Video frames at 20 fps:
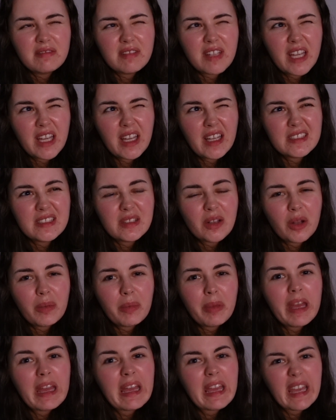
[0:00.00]
Like, it's all a
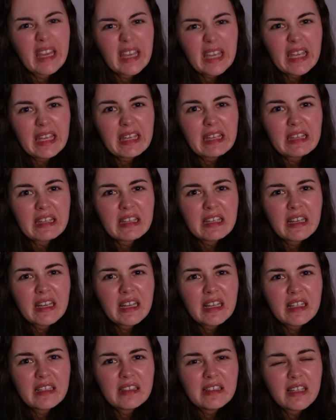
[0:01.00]
bit icky,
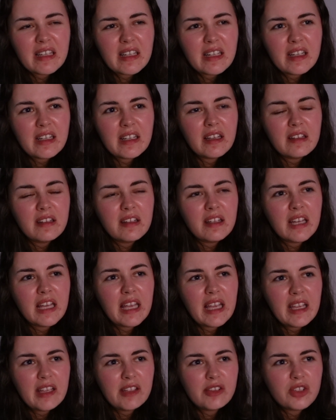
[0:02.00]
and he's like, it's an
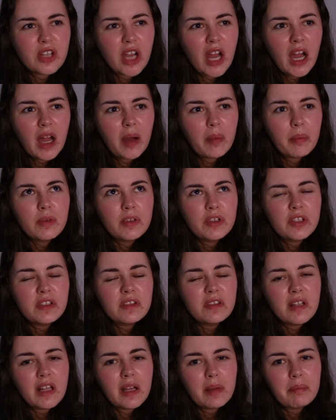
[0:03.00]
age gap, which
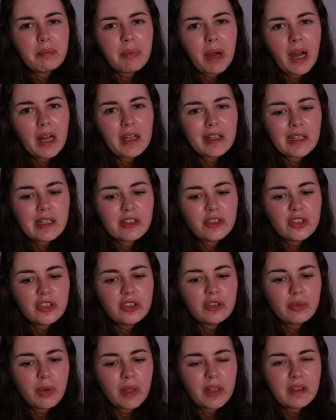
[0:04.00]
isn't like bad. Like, she's
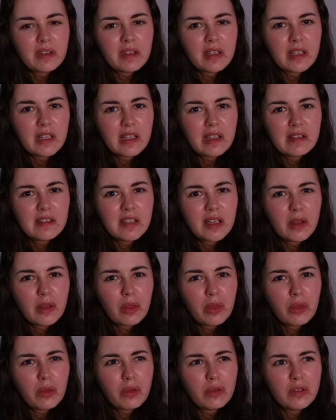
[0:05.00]
20 and he's like
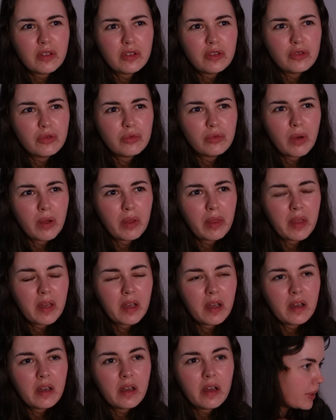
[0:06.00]
32, I
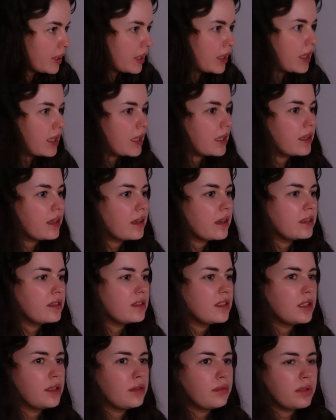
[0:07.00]
think. But I'm gonna
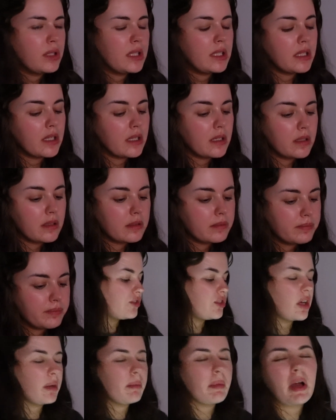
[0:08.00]
continue reading,
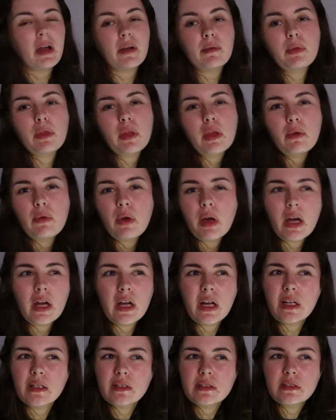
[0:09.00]
check back with you
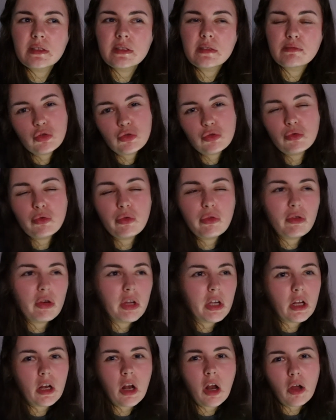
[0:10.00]
at 2, 3
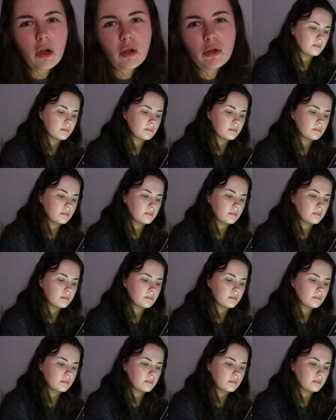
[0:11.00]
o'clock.